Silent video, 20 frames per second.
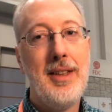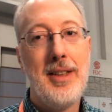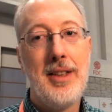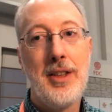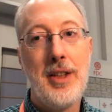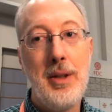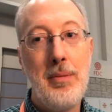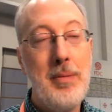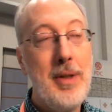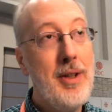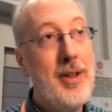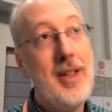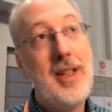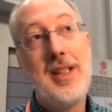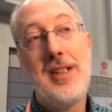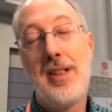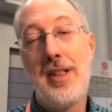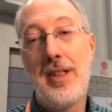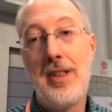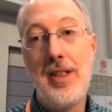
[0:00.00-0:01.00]

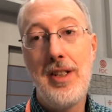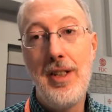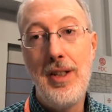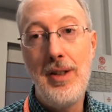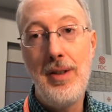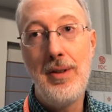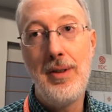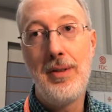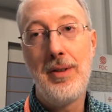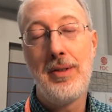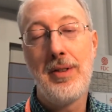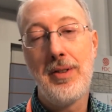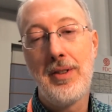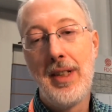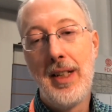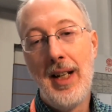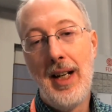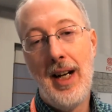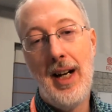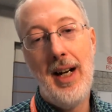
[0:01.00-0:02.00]
communities to use,
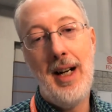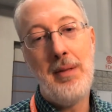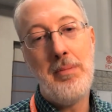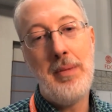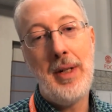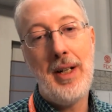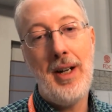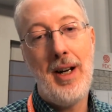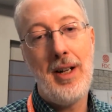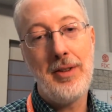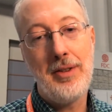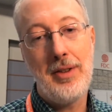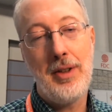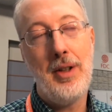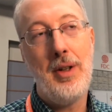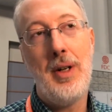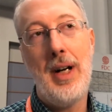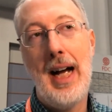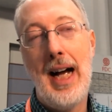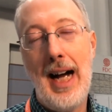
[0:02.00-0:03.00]
but
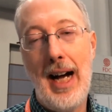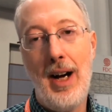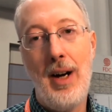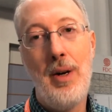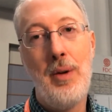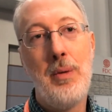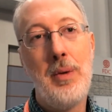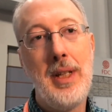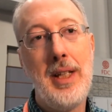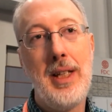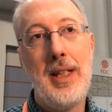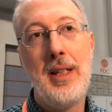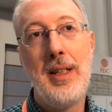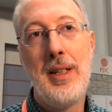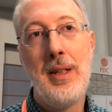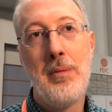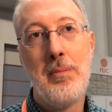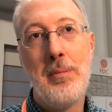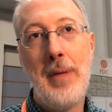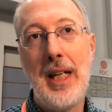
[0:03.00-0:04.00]
also how we
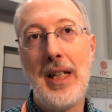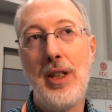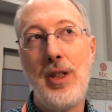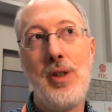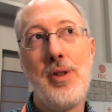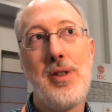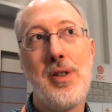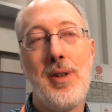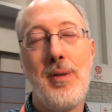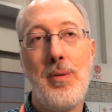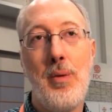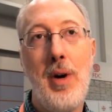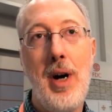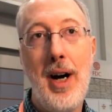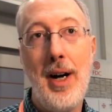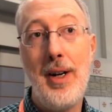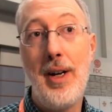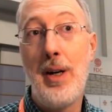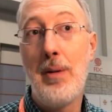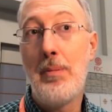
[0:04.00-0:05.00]
make use of
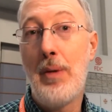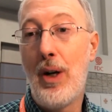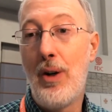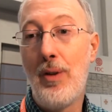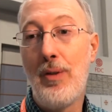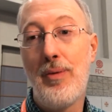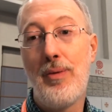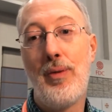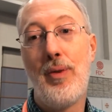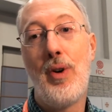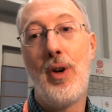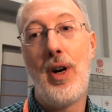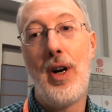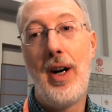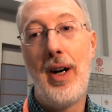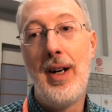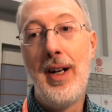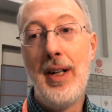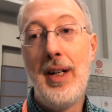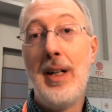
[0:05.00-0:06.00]
water both
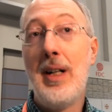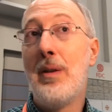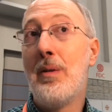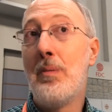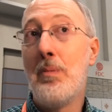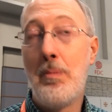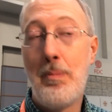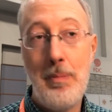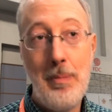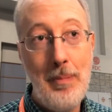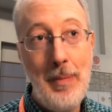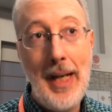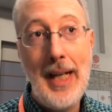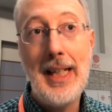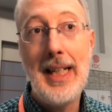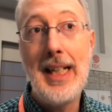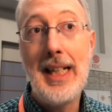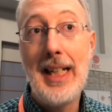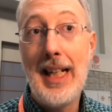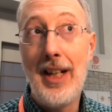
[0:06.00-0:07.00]
for
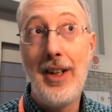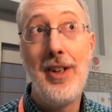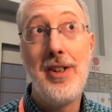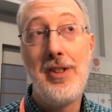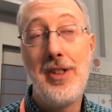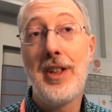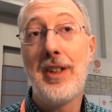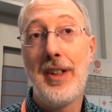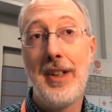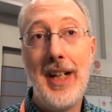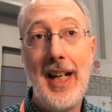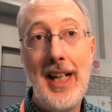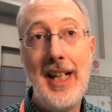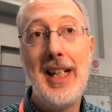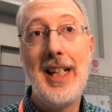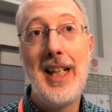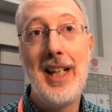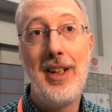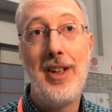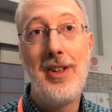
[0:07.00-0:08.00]
making energy,
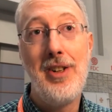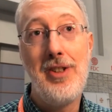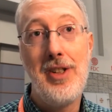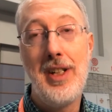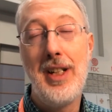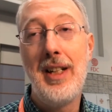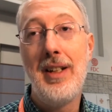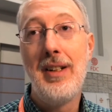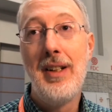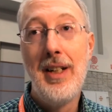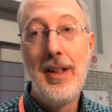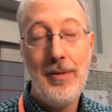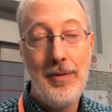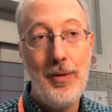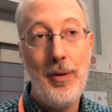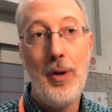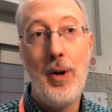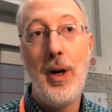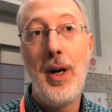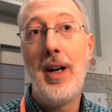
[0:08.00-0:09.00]
creating energy
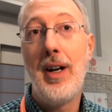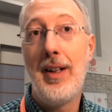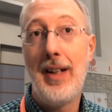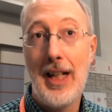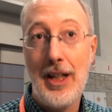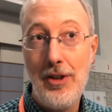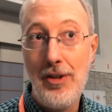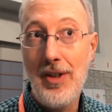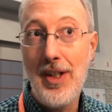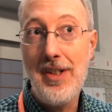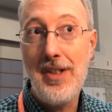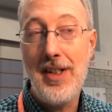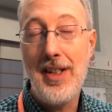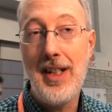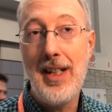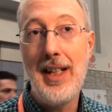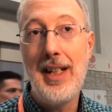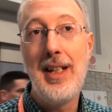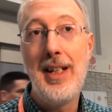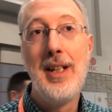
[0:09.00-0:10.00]
for
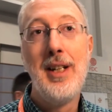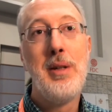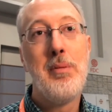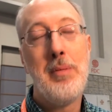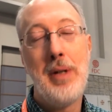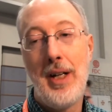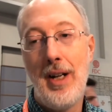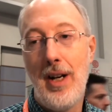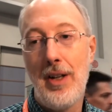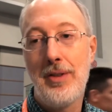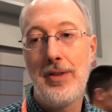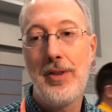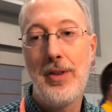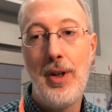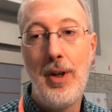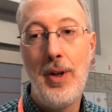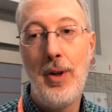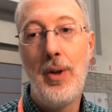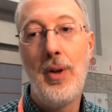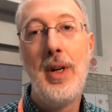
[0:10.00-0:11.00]
electricity, but
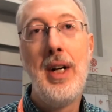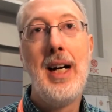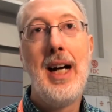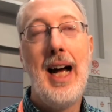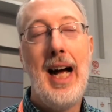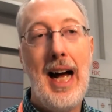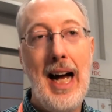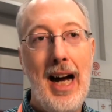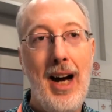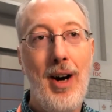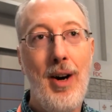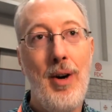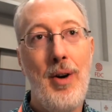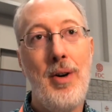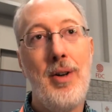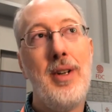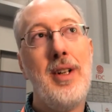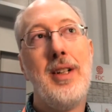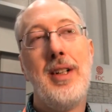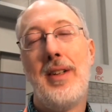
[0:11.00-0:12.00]
also
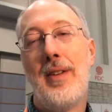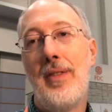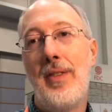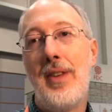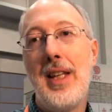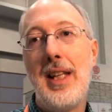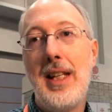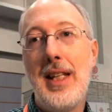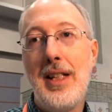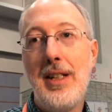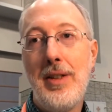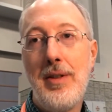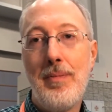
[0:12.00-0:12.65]
how the